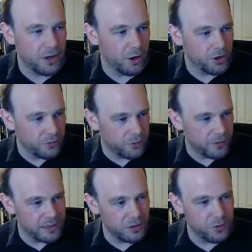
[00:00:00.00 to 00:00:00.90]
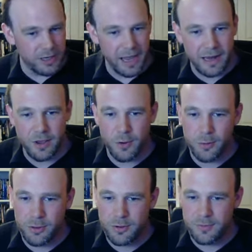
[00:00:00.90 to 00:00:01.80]
Are you fulfilling your knightly
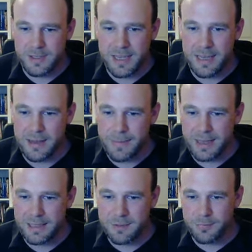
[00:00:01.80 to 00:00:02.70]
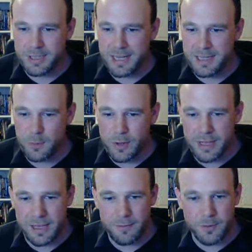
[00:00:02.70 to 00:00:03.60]
oath of seeking the myths and protecting the
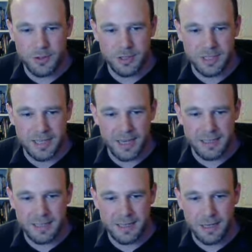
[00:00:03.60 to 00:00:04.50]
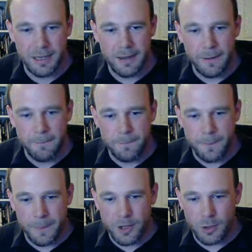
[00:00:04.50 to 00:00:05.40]
weak if you just decide to
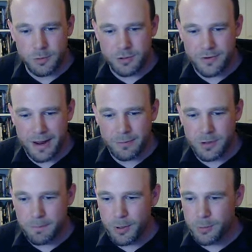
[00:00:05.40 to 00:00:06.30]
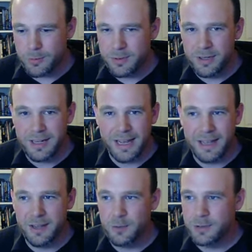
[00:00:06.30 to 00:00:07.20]
coast around on a boat
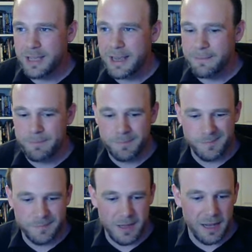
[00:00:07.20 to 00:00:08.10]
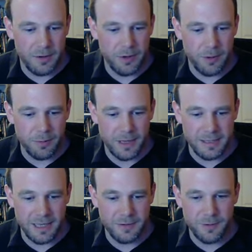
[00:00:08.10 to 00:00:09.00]
uh, all day? I don't know. That, that's